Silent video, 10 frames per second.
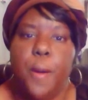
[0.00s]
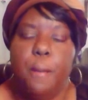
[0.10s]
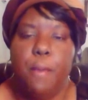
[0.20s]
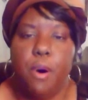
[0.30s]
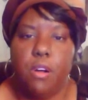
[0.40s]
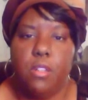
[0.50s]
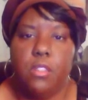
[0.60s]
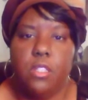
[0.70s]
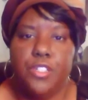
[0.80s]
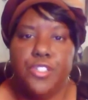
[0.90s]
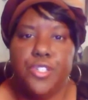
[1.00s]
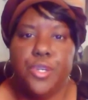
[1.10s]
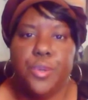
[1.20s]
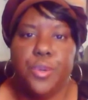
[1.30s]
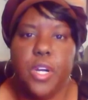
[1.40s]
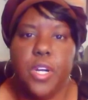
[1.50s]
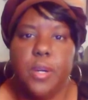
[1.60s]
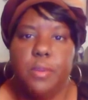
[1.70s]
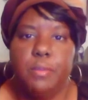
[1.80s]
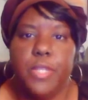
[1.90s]
bald so
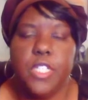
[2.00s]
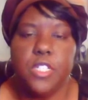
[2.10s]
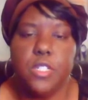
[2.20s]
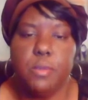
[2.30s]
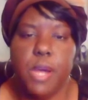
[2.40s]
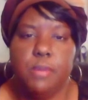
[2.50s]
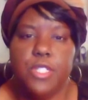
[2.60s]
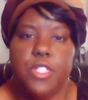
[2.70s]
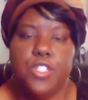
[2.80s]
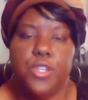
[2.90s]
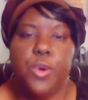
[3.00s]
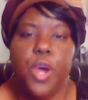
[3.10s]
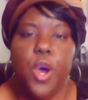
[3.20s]
um, these are some options so